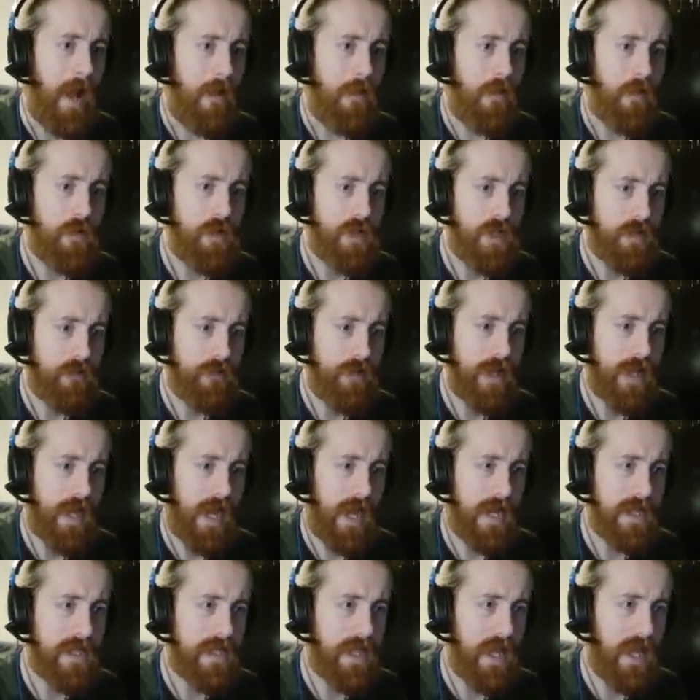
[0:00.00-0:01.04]
there was three
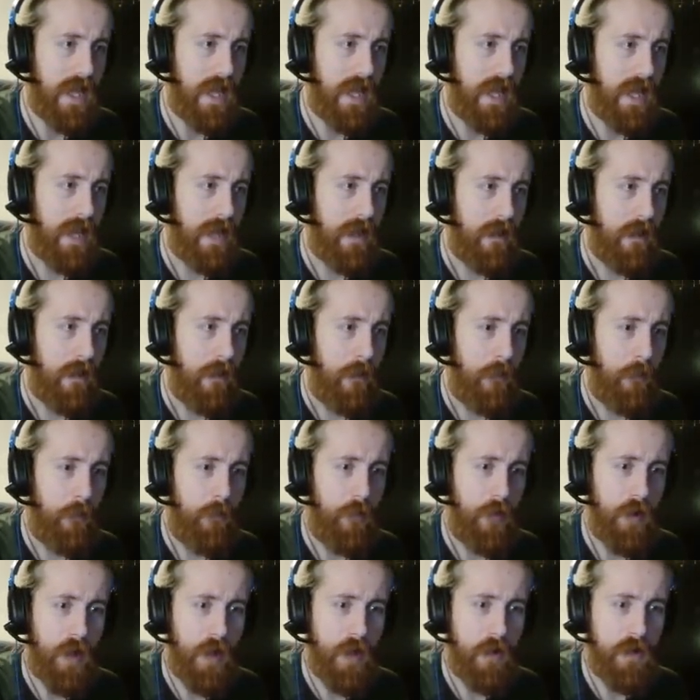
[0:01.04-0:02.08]
guys there,
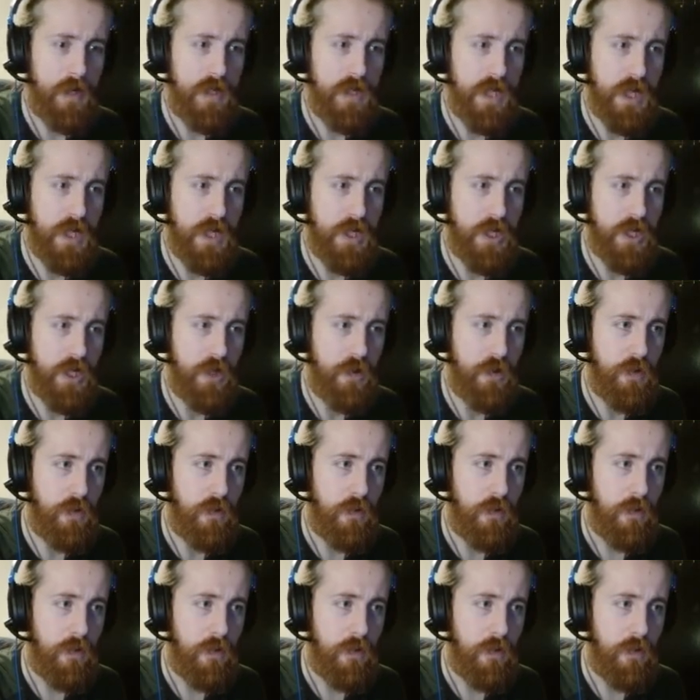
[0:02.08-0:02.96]
but I only seen two.